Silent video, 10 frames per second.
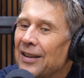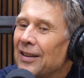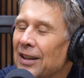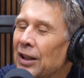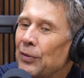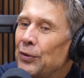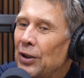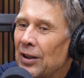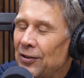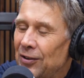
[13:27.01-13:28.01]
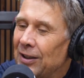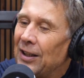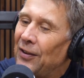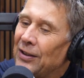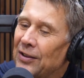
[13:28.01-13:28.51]
They never realized it. And I
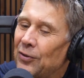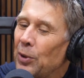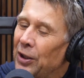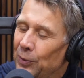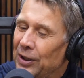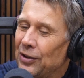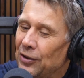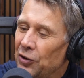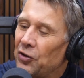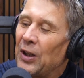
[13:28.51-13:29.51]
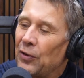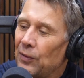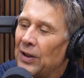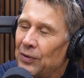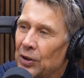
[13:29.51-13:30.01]
think that's, by the way, the strength of
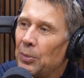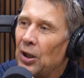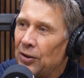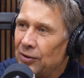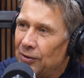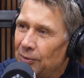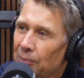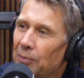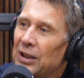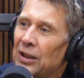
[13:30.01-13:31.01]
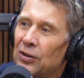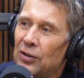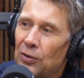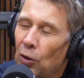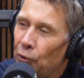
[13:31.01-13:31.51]
having a partner, making
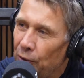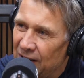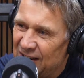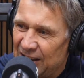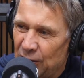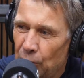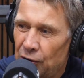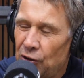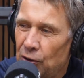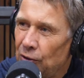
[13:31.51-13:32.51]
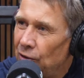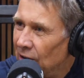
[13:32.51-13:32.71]
also the technology choices.